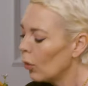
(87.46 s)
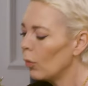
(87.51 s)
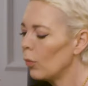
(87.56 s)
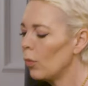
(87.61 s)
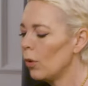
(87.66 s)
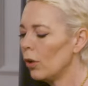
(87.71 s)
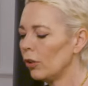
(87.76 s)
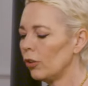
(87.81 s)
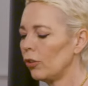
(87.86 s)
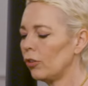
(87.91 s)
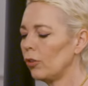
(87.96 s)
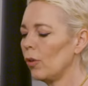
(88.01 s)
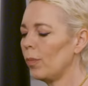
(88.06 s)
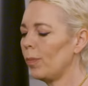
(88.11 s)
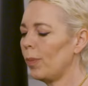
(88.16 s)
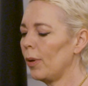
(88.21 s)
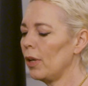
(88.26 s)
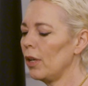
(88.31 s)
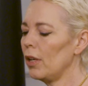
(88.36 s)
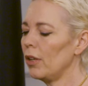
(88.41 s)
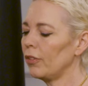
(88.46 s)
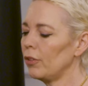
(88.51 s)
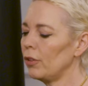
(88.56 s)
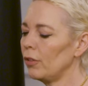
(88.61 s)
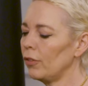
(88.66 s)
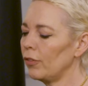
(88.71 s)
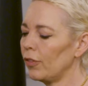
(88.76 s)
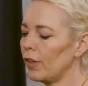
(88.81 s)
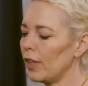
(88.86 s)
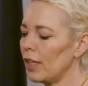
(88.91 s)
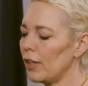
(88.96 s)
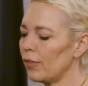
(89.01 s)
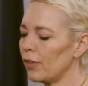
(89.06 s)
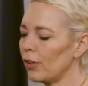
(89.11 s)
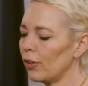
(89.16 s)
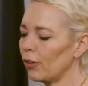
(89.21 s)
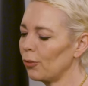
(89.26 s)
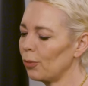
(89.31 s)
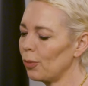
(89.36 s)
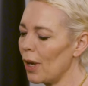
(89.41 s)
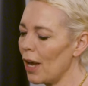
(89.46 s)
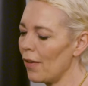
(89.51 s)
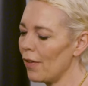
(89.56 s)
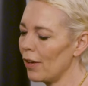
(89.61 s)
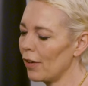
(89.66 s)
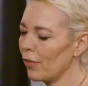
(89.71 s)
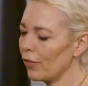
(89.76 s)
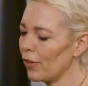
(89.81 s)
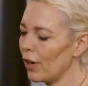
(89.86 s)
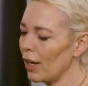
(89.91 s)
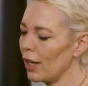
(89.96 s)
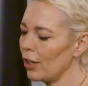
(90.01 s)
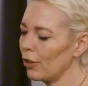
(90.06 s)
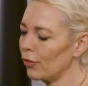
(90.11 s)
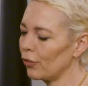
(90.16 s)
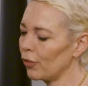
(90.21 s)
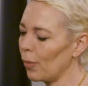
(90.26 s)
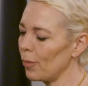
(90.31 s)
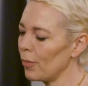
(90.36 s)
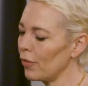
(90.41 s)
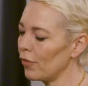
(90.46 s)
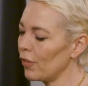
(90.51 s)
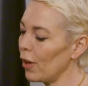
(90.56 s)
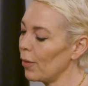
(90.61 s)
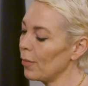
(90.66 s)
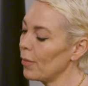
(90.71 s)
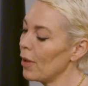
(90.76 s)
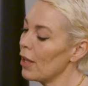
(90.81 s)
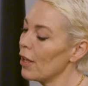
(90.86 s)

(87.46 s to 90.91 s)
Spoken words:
What's your personal favourite swearing phrase from the film?